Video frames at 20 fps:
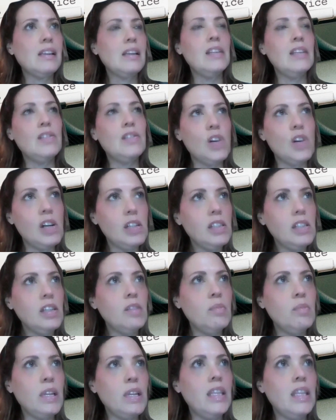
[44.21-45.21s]
it dawned
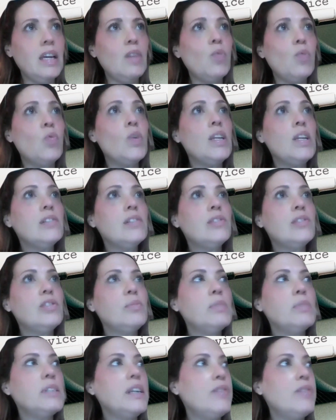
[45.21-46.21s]
on me that we
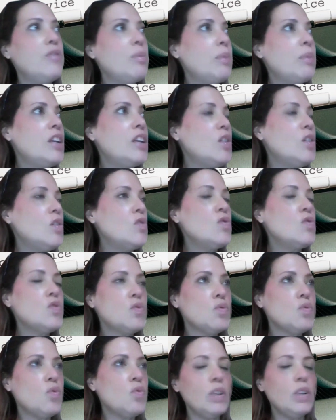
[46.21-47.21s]
assume that everybody
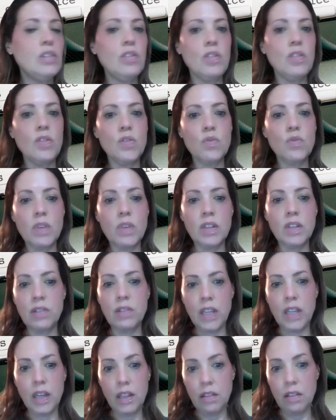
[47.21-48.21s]
knows when to use one or
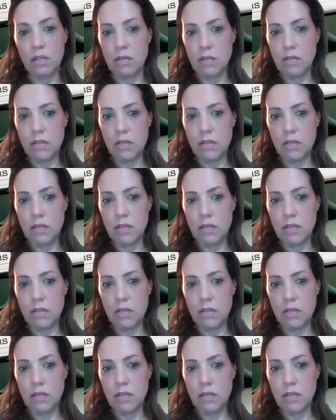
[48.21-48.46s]
the other.